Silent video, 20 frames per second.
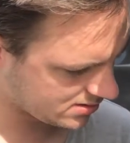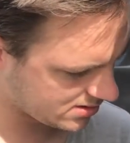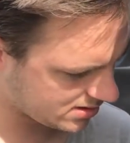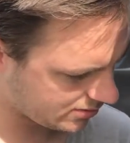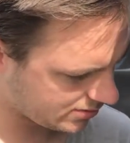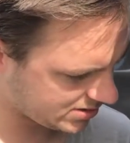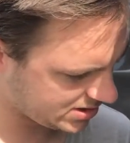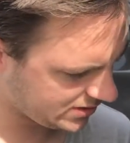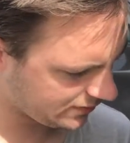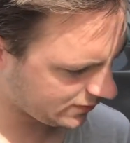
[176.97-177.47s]

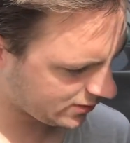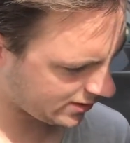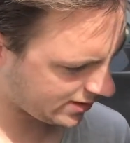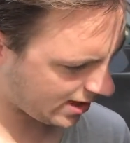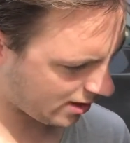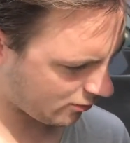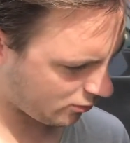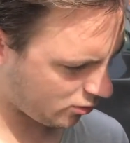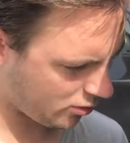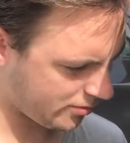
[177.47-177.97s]
So once you've got
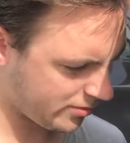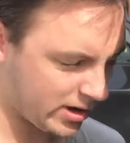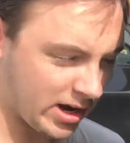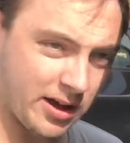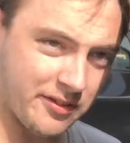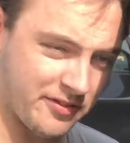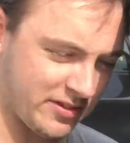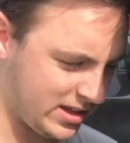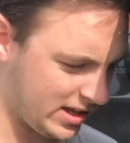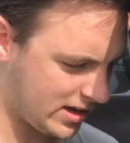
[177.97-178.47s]
that warm
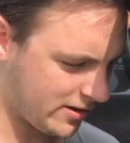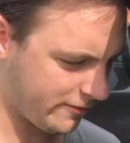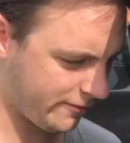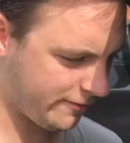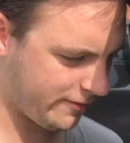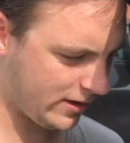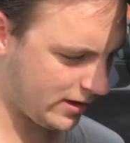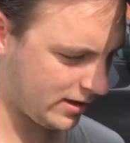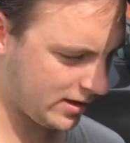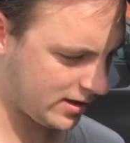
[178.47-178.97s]
enough and you can
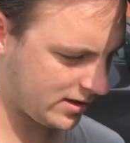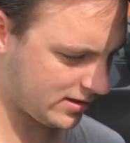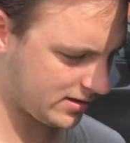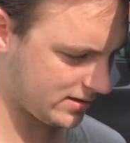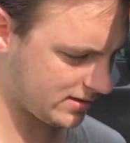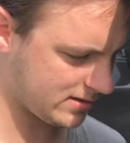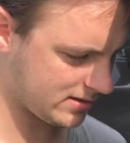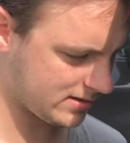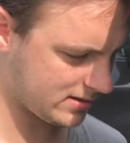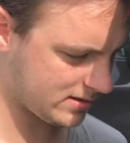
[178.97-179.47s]
feel it
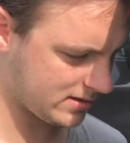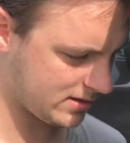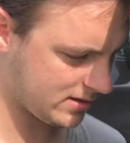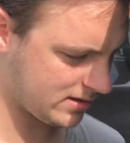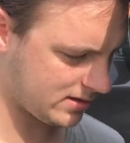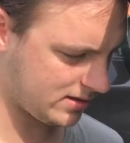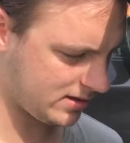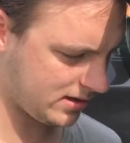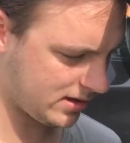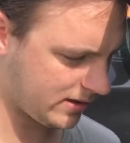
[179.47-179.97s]

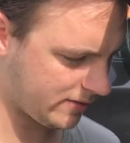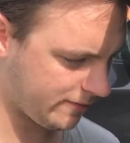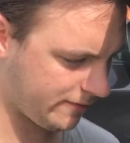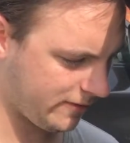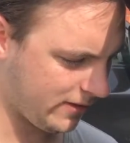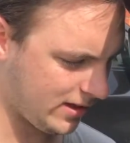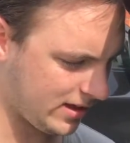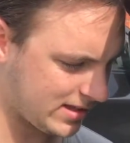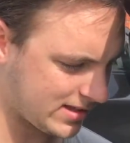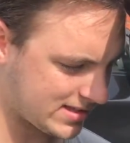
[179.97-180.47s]

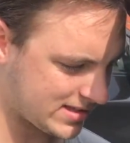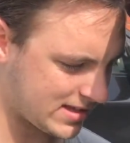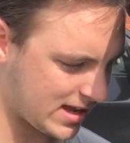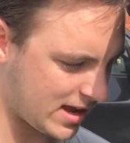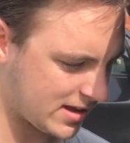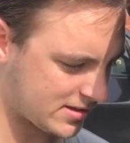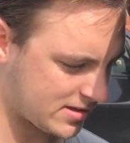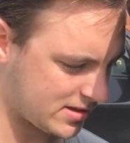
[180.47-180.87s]
start